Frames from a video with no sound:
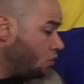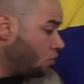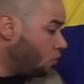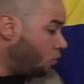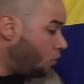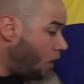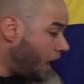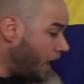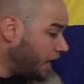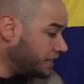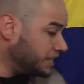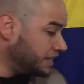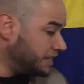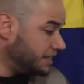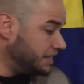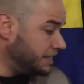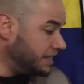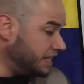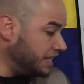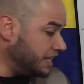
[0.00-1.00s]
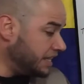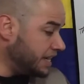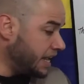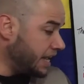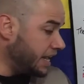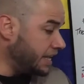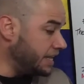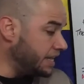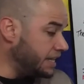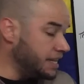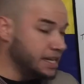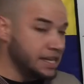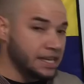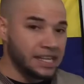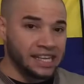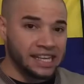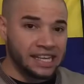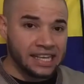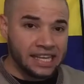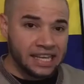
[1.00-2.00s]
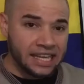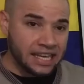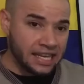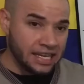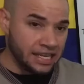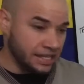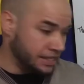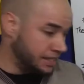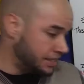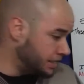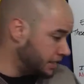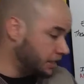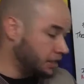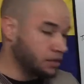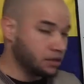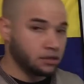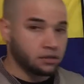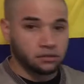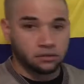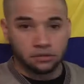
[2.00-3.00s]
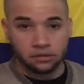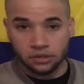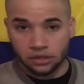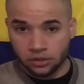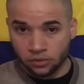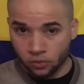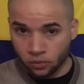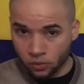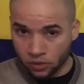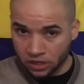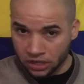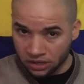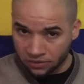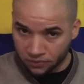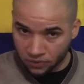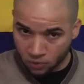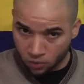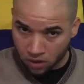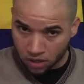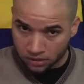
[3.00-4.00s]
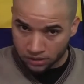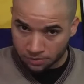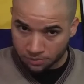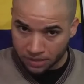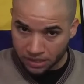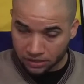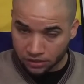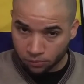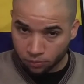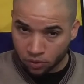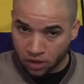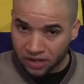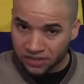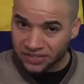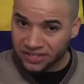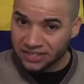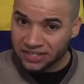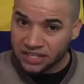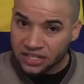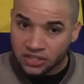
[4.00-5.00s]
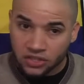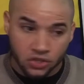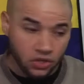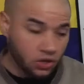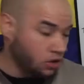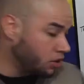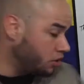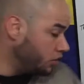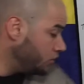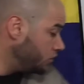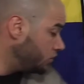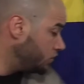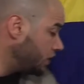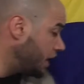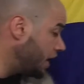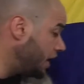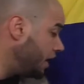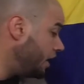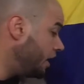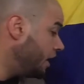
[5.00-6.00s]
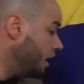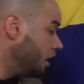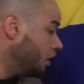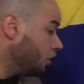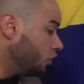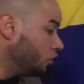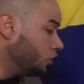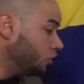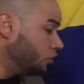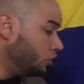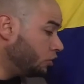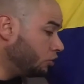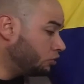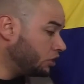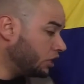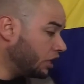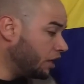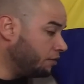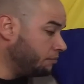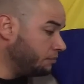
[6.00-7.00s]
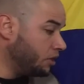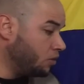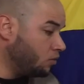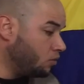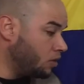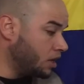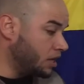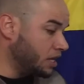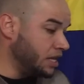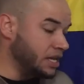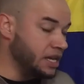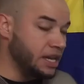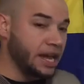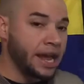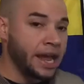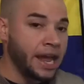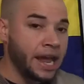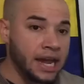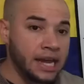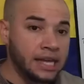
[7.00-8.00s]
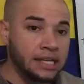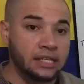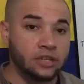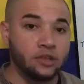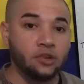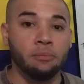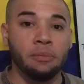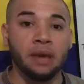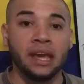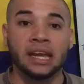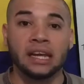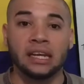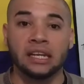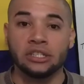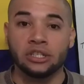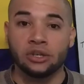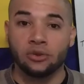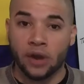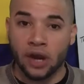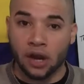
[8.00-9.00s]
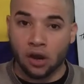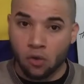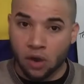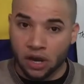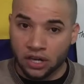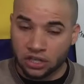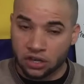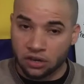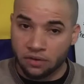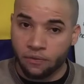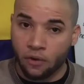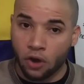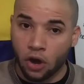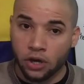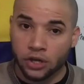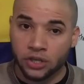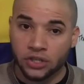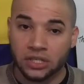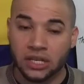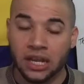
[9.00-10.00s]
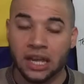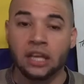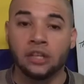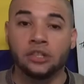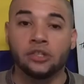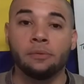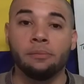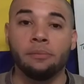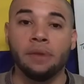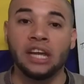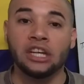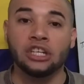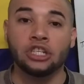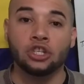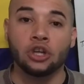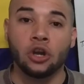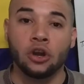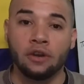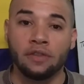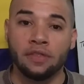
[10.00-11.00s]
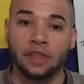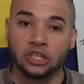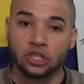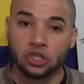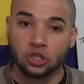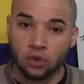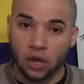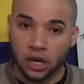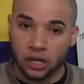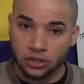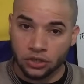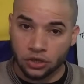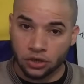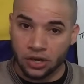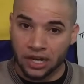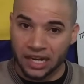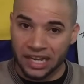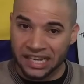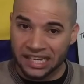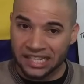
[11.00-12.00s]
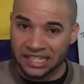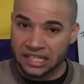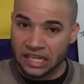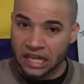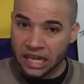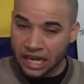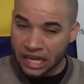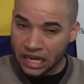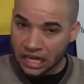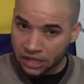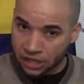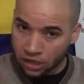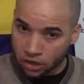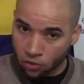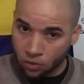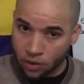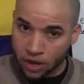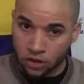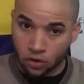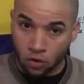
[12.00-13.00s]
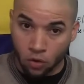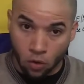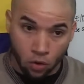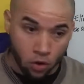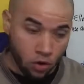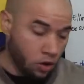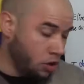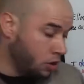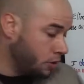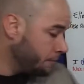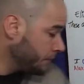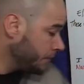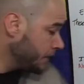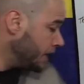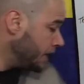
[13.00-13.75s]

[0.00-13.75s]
What did he eat? If you want to make the process easier, you say, could you tell me what he ate? You make an indirect question first to make sure the structure is in the correct order,